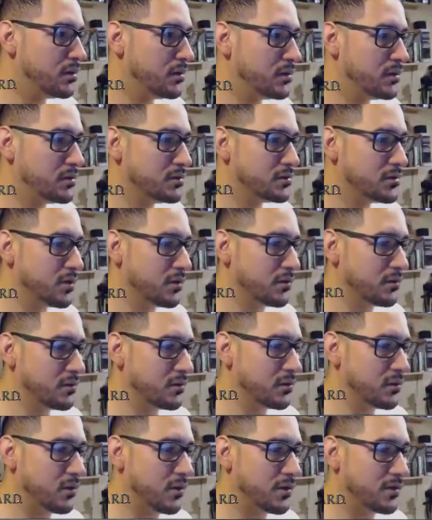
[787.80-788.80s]
So we'll
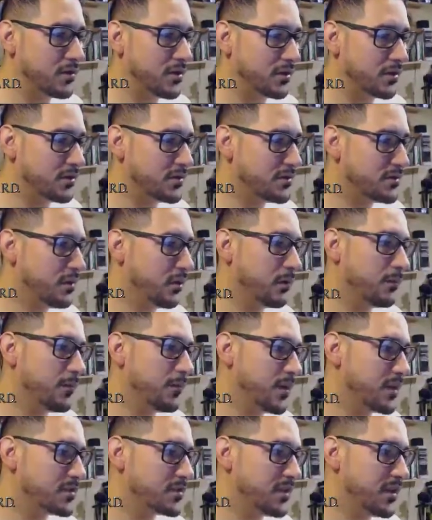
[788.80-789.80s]
go ahead and talk to
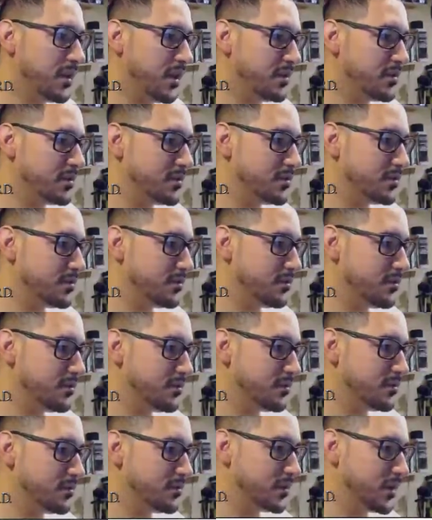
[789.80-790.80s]
Slowfix and end this
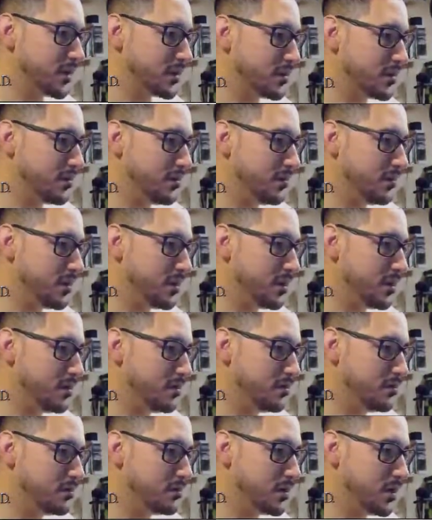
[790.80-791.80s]
section of the video
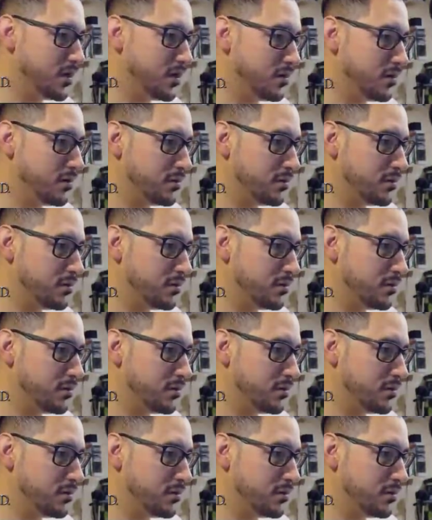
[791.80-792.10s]
here.